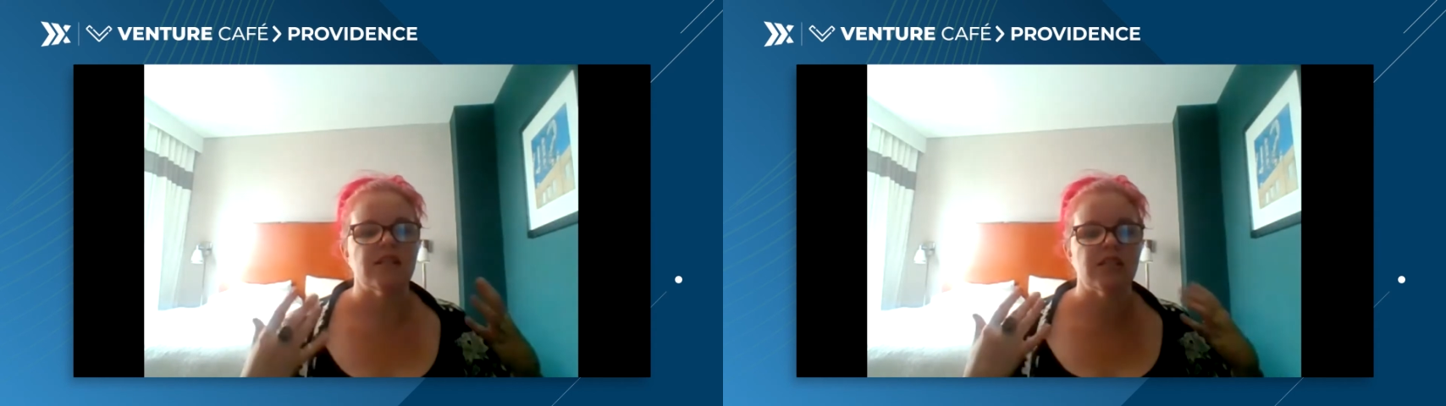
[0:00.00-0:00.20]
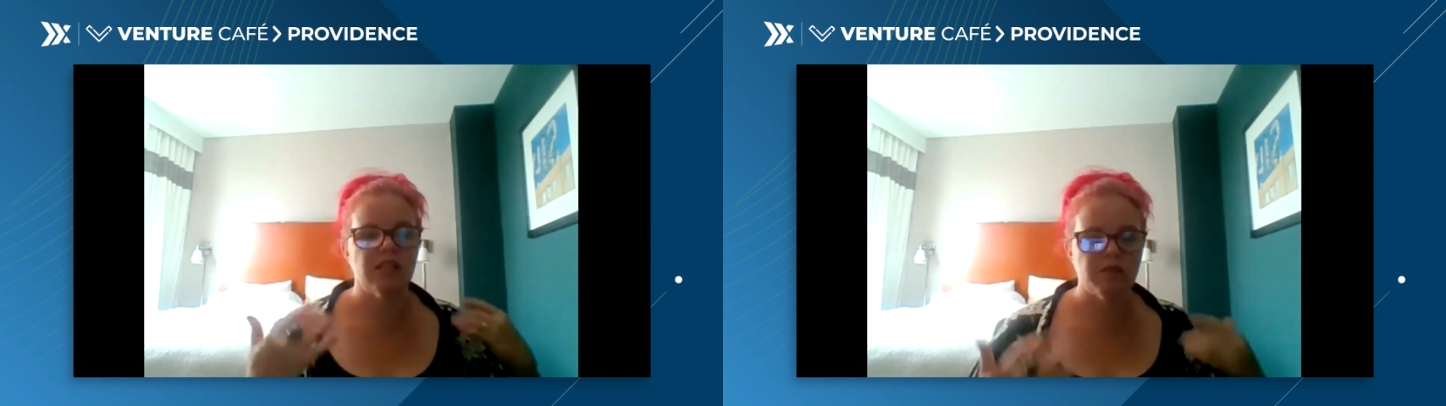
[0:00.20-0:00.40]

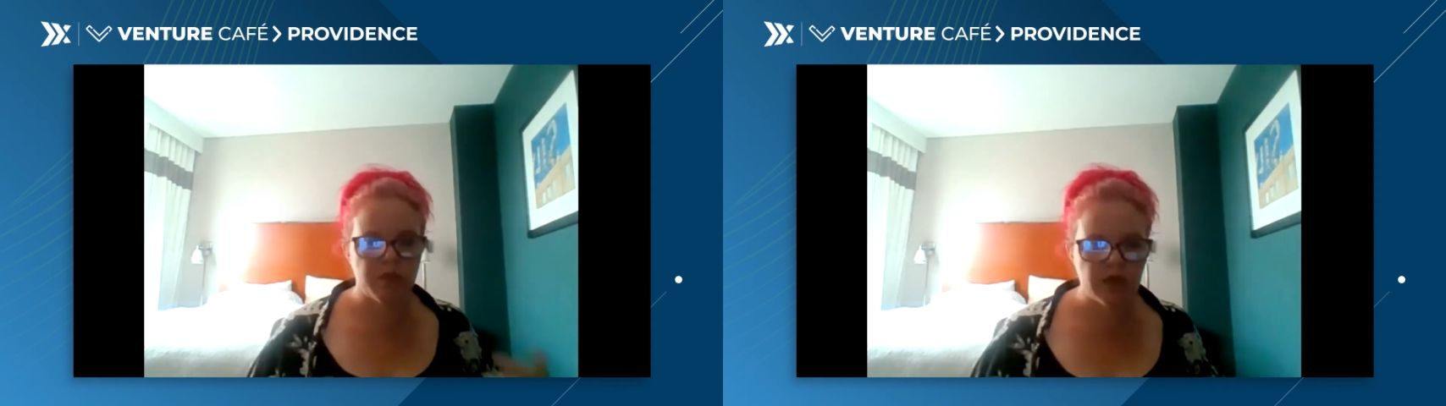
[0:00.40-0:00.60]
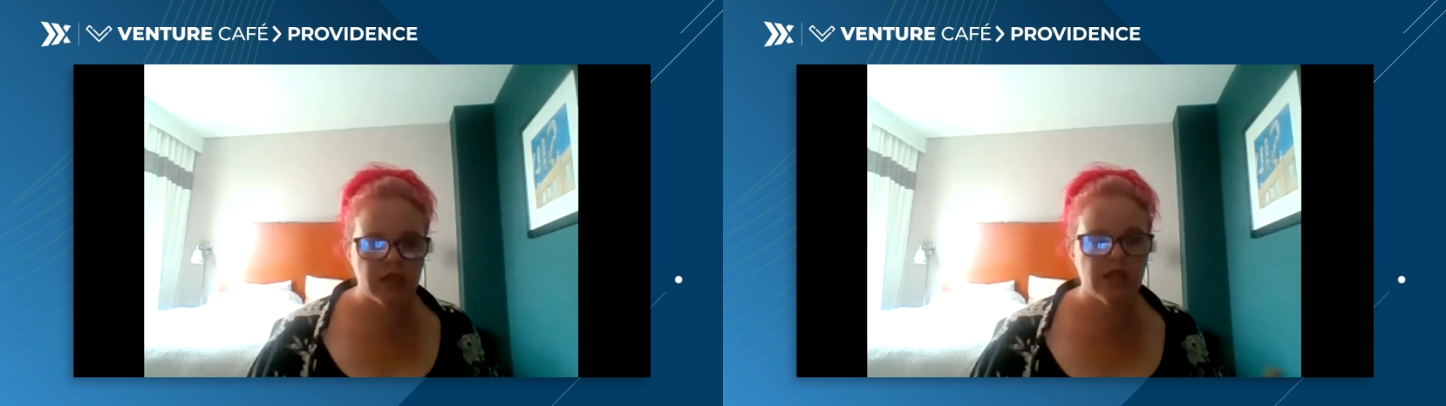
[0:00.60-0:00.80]

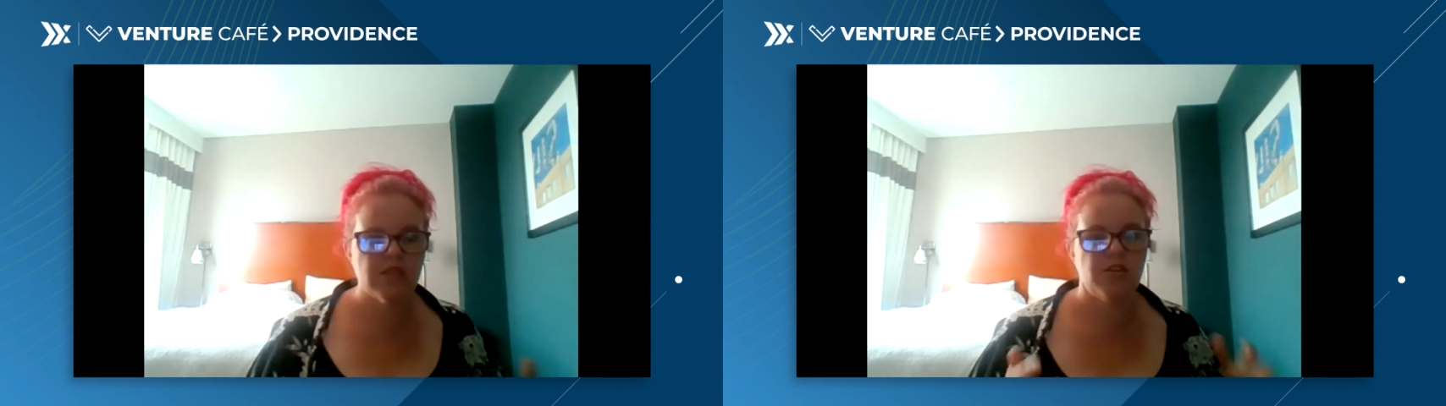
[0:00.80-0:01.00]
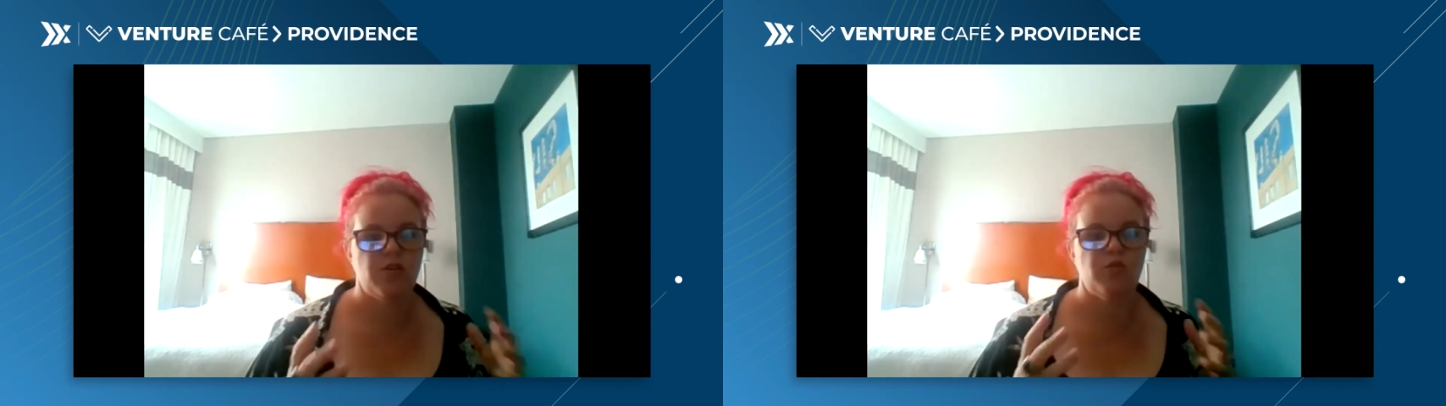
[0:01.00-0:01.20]

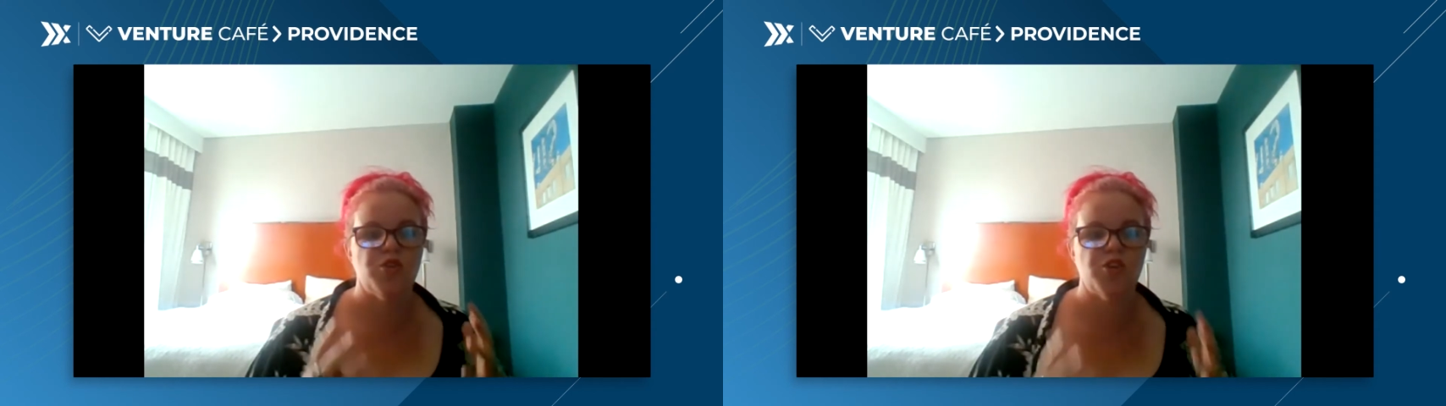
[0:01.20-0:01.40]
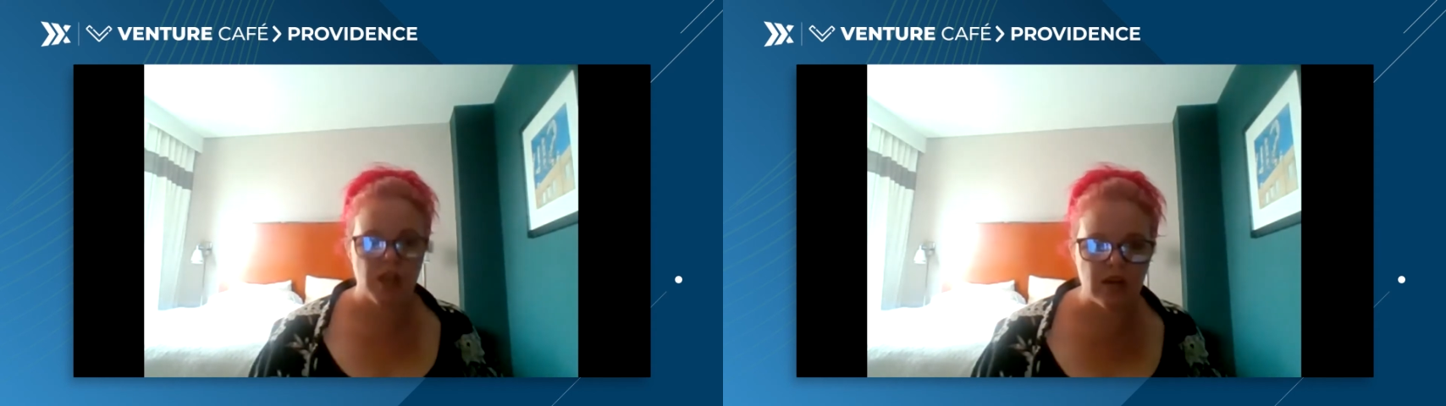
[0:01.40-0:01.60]
experience that you
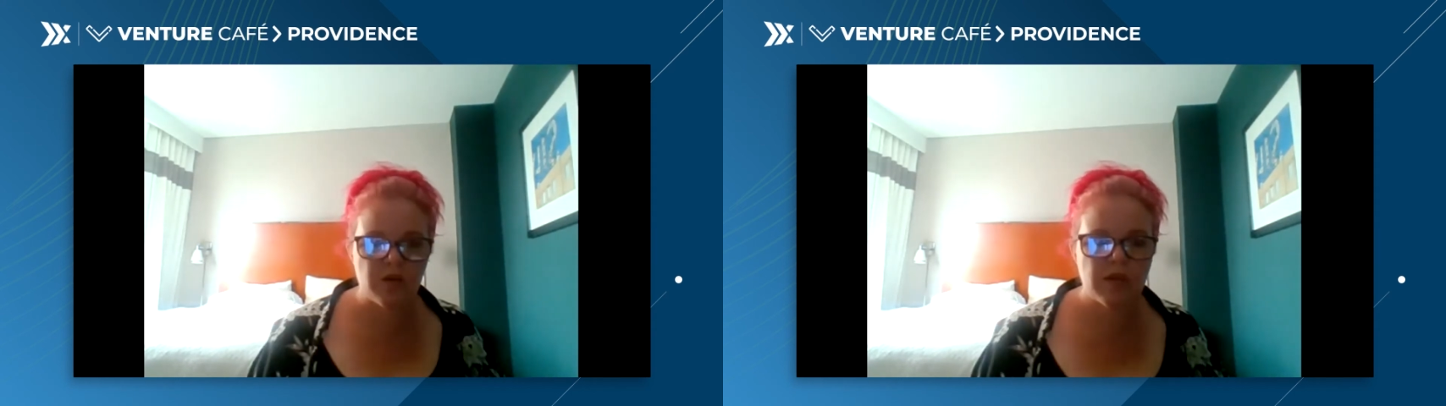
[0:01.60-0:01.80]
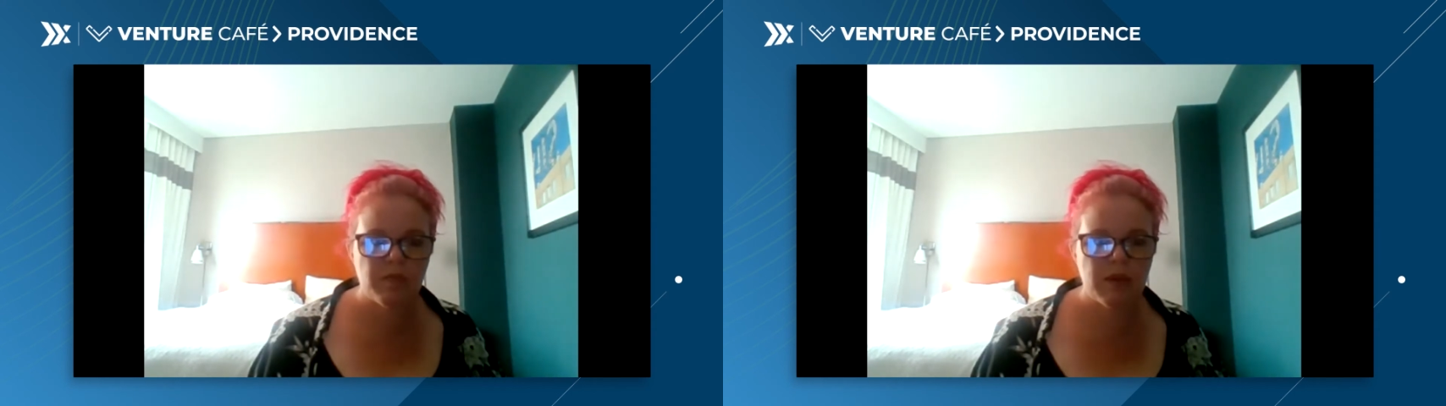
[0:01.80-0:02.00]
share
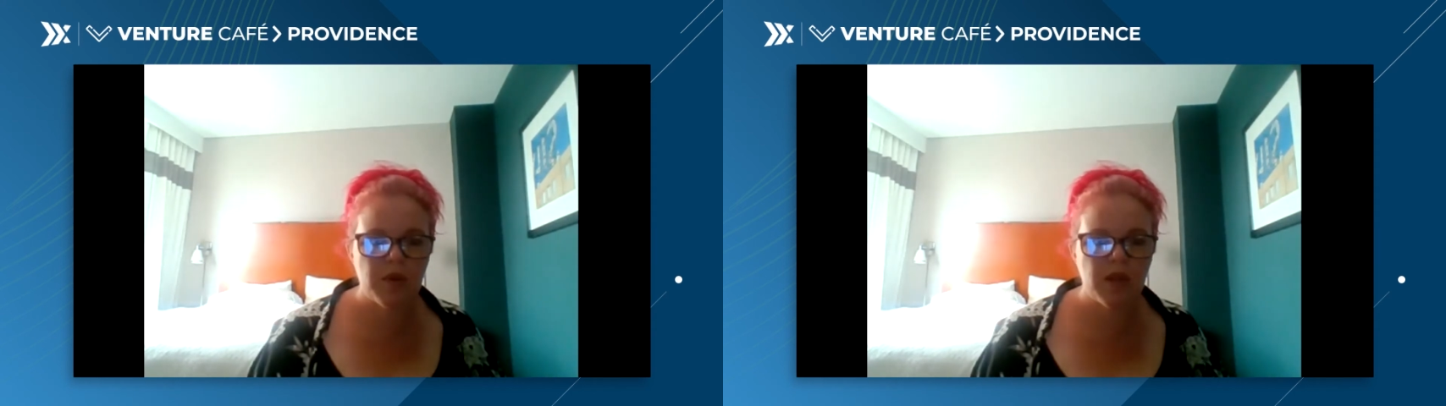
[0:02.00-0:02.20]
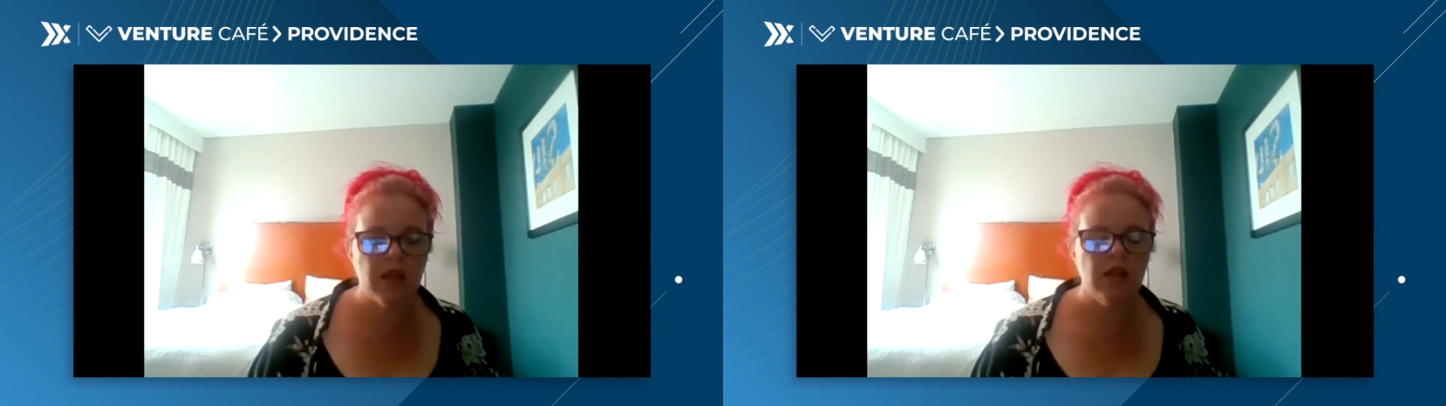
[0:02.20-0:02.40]
with
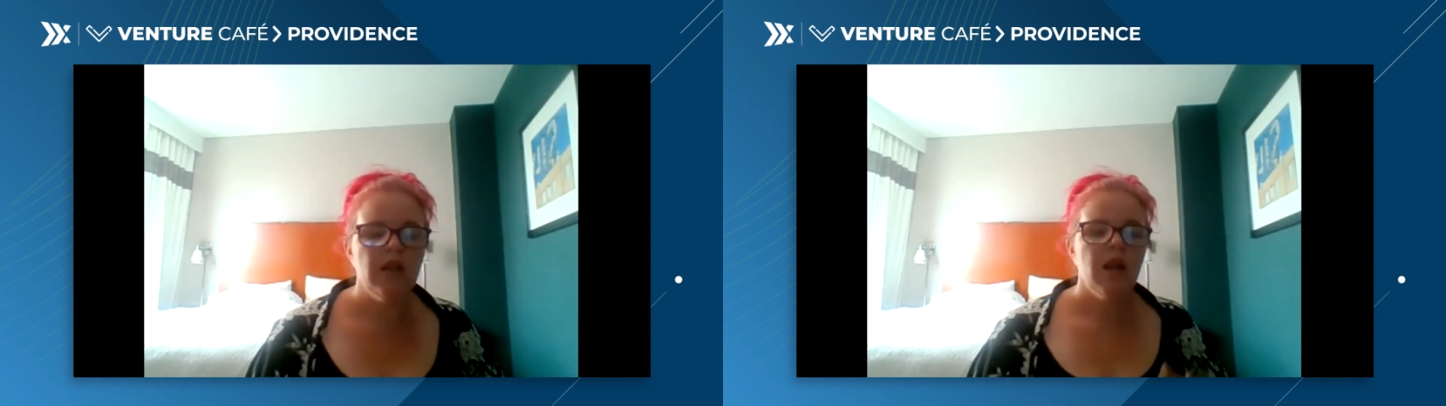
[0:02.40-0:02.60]
people,